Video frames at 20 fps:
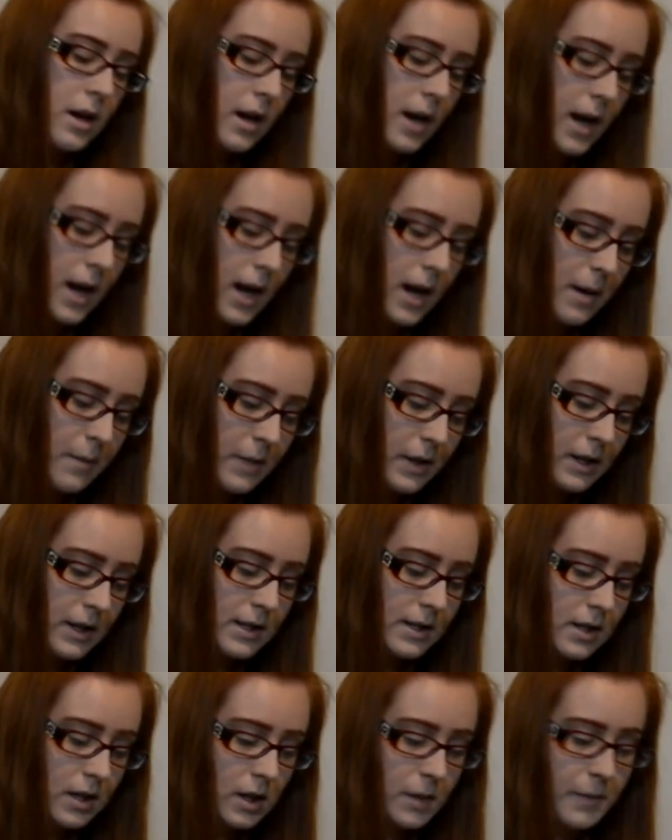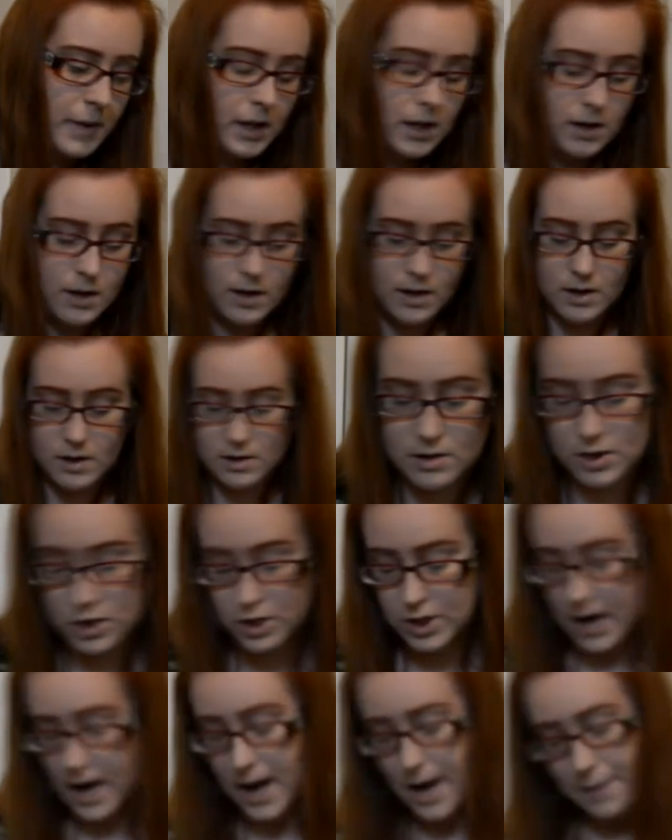Um, and then it's got the belly
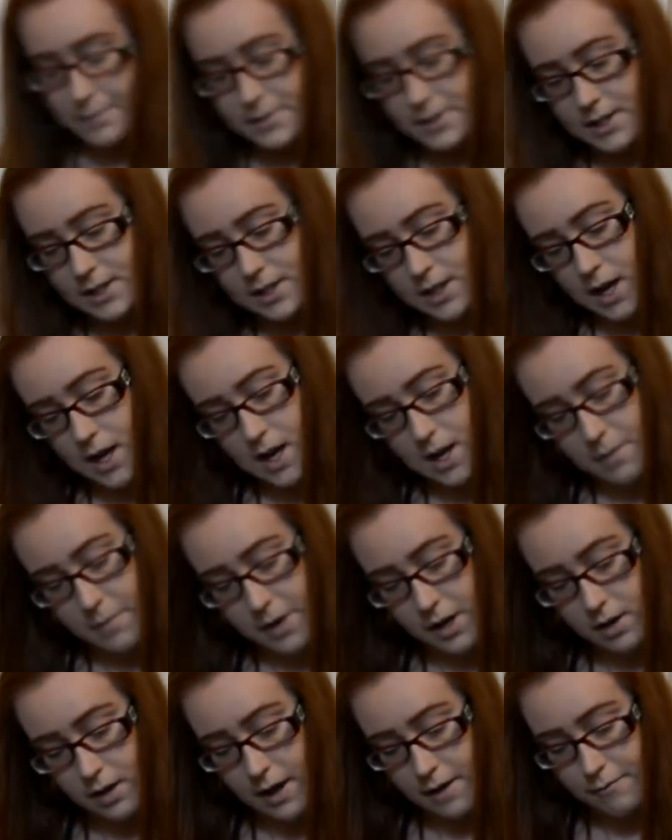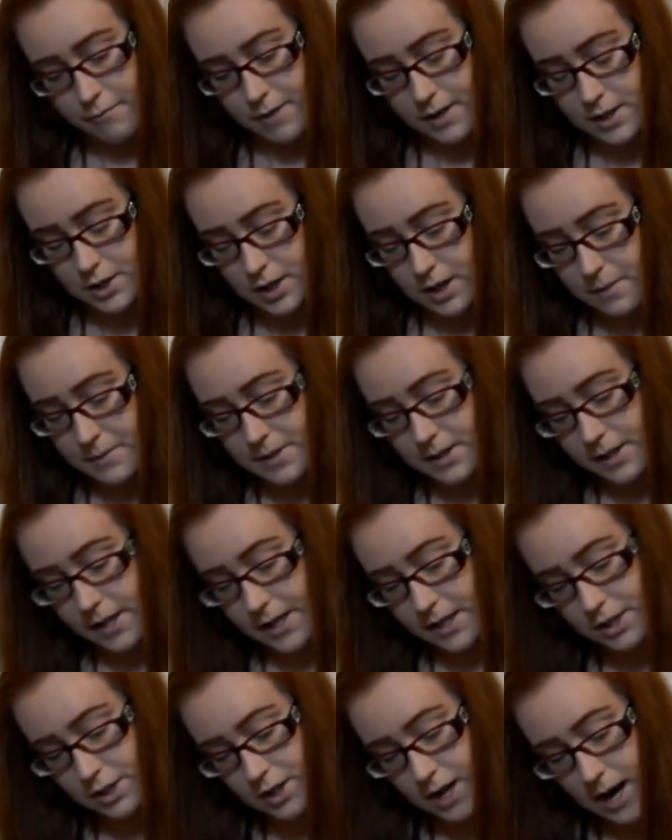straps. Um, it'll have front straps and
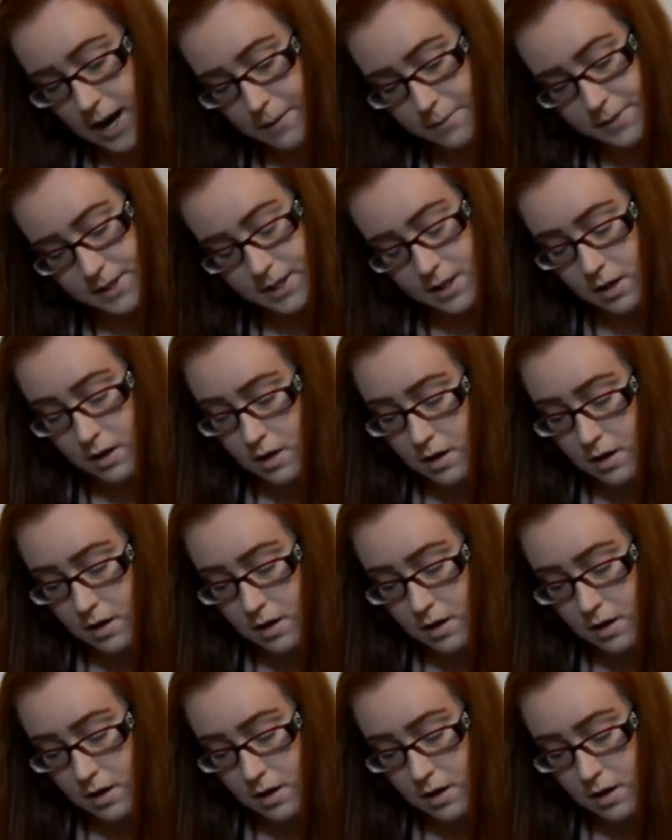leg straps.